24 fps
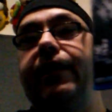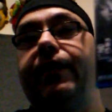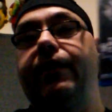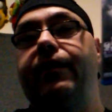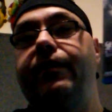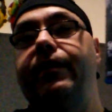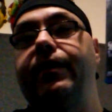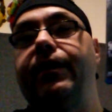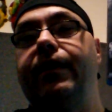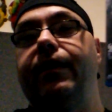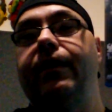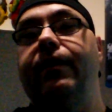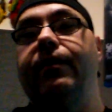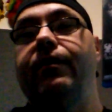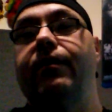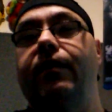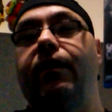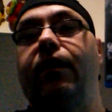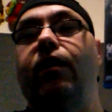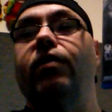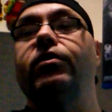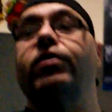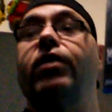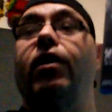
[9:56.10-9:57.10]
And
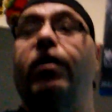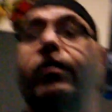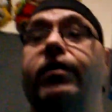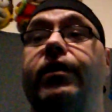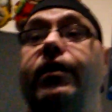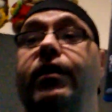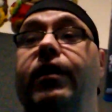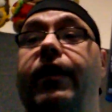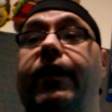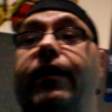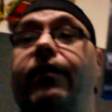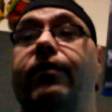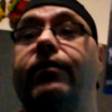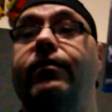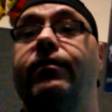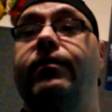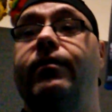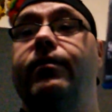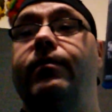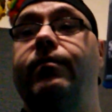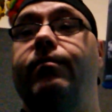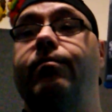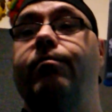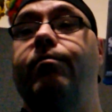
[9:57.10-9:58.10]
I'll talk to you later.
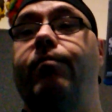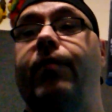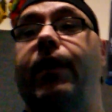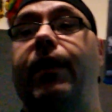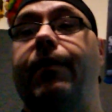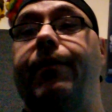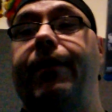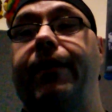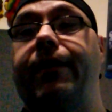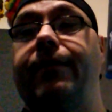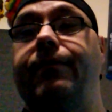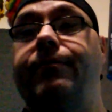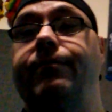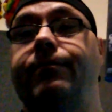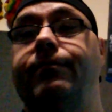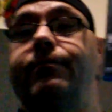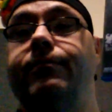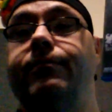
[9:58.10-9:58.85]
Bye bye.